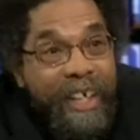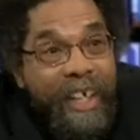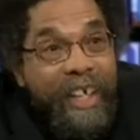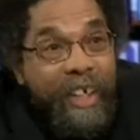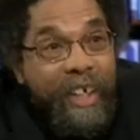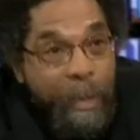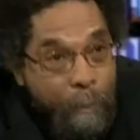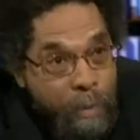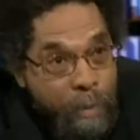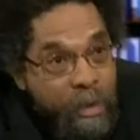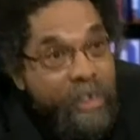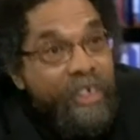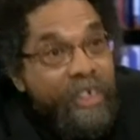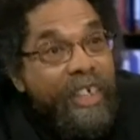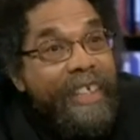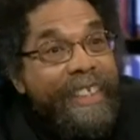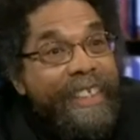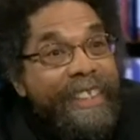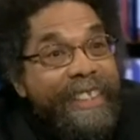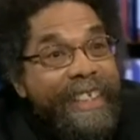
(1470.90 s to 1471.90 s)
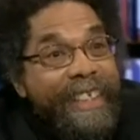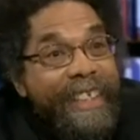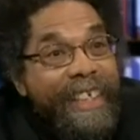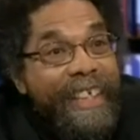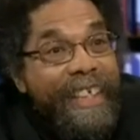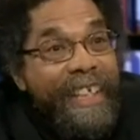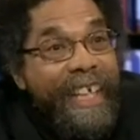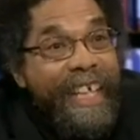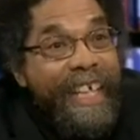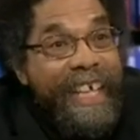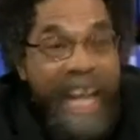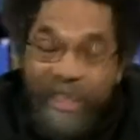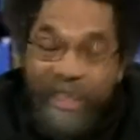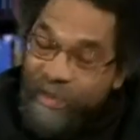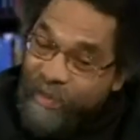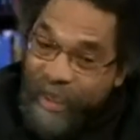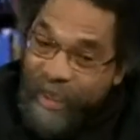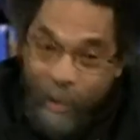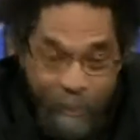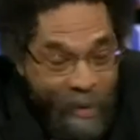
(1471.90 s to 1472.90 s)
to push it. And
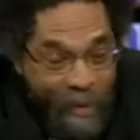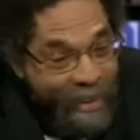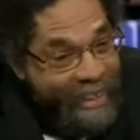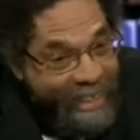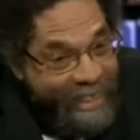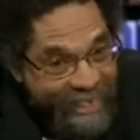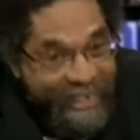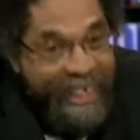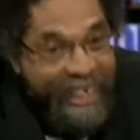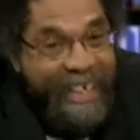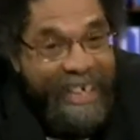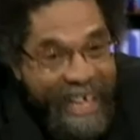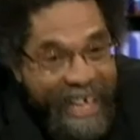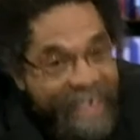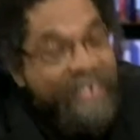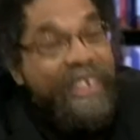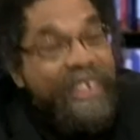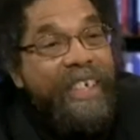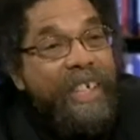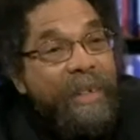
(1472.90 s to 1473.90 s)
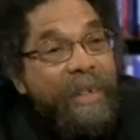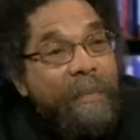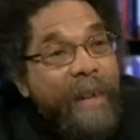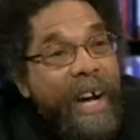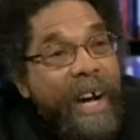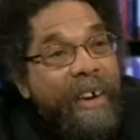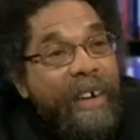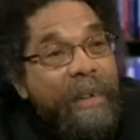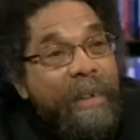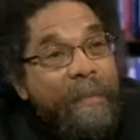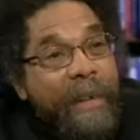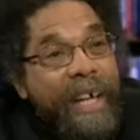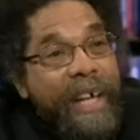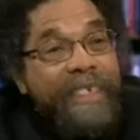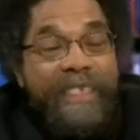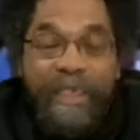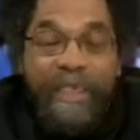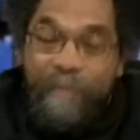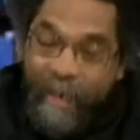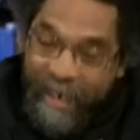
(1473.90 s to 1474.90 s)
that's part of his connection to Malcolm
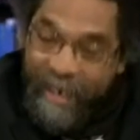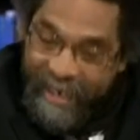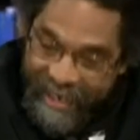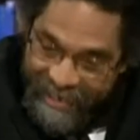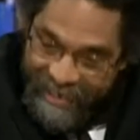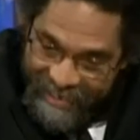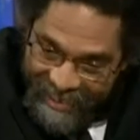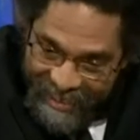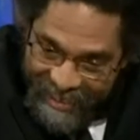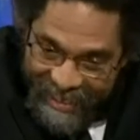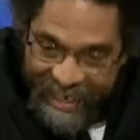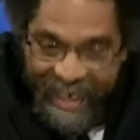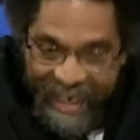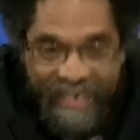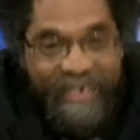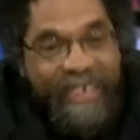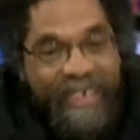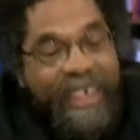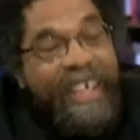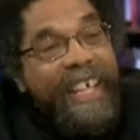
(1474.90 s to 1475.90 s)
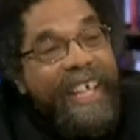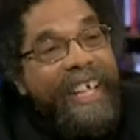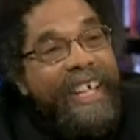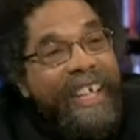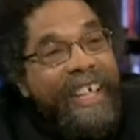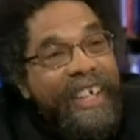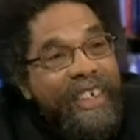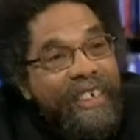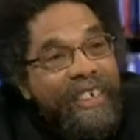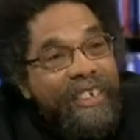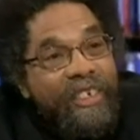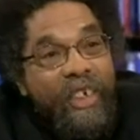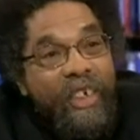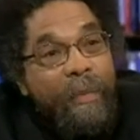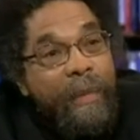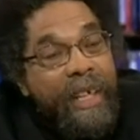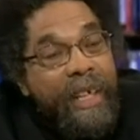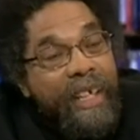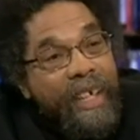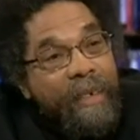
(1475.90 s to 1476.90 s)
X. That's part of his connection to so
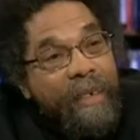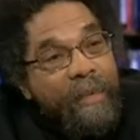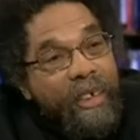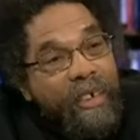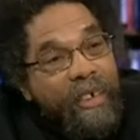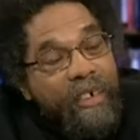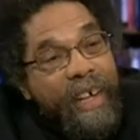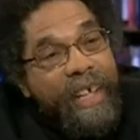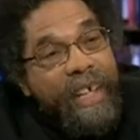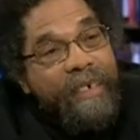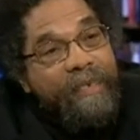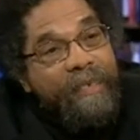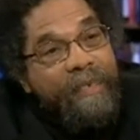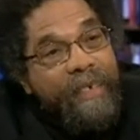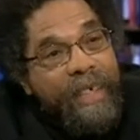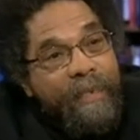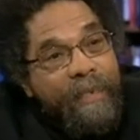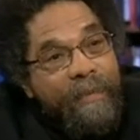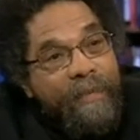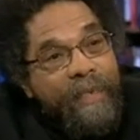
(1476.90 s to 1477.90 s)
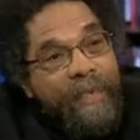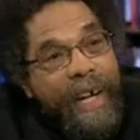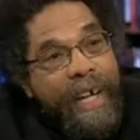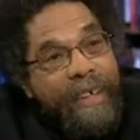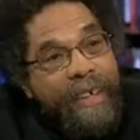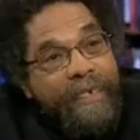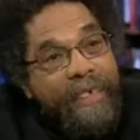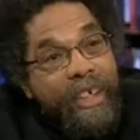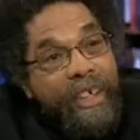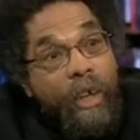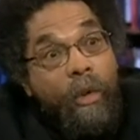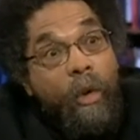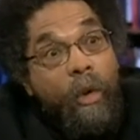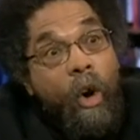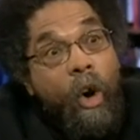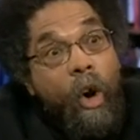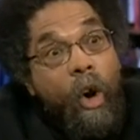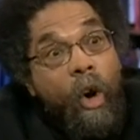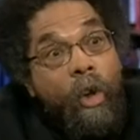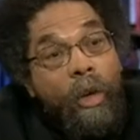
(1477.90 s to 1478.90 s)
many of the great freedom fighters that go
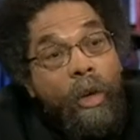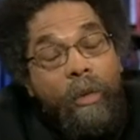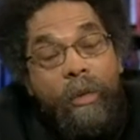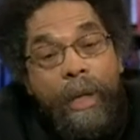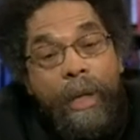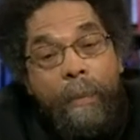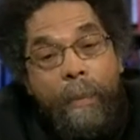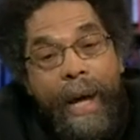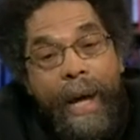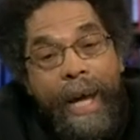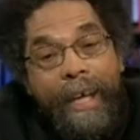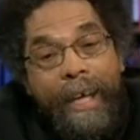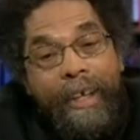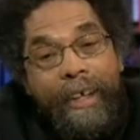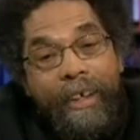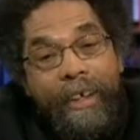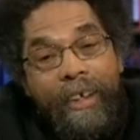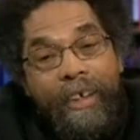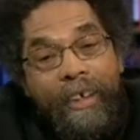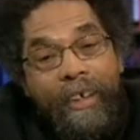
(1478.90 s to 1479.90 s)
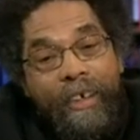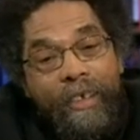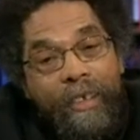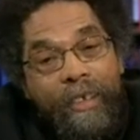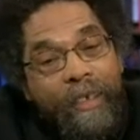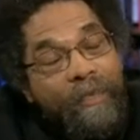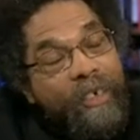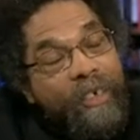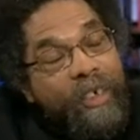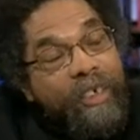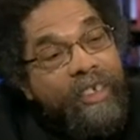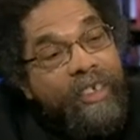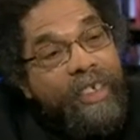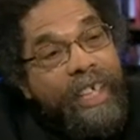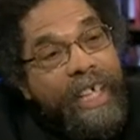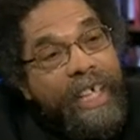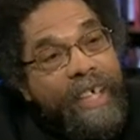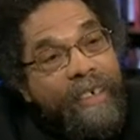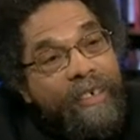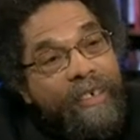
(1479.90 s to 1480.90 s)
all the way back to the first
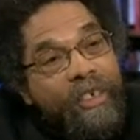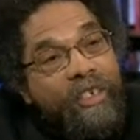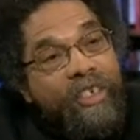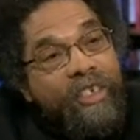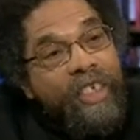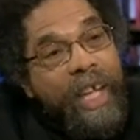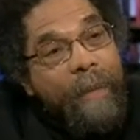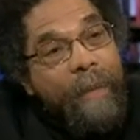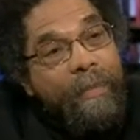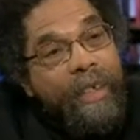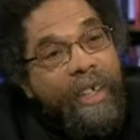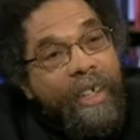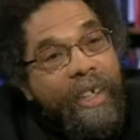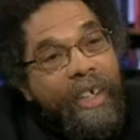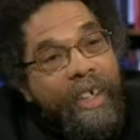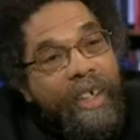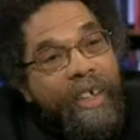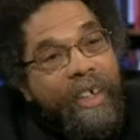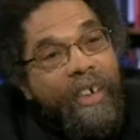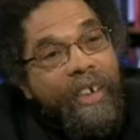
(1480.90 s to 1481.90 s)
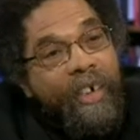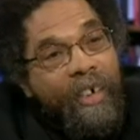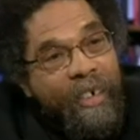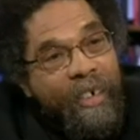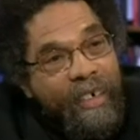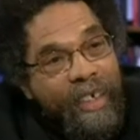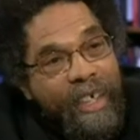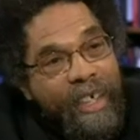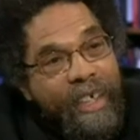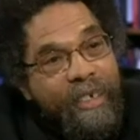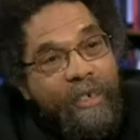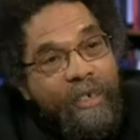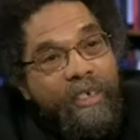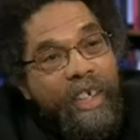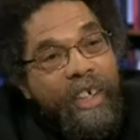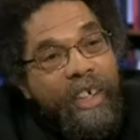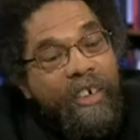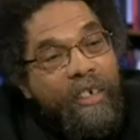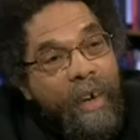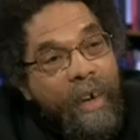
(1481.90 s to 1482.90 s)
slave who stepped on these
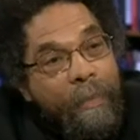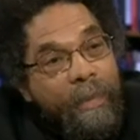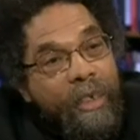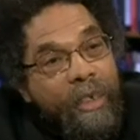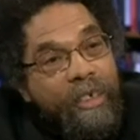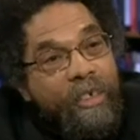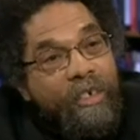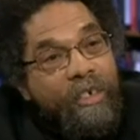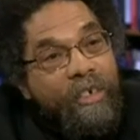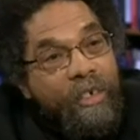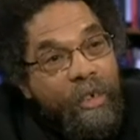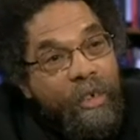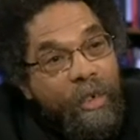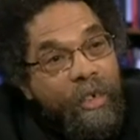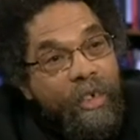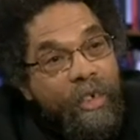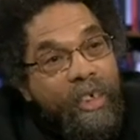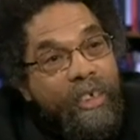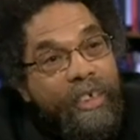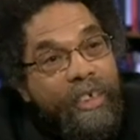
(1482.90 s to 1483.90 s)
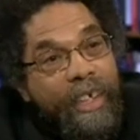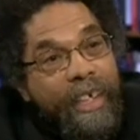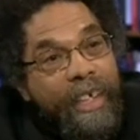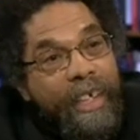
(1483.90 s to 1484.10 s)
decrepit shores.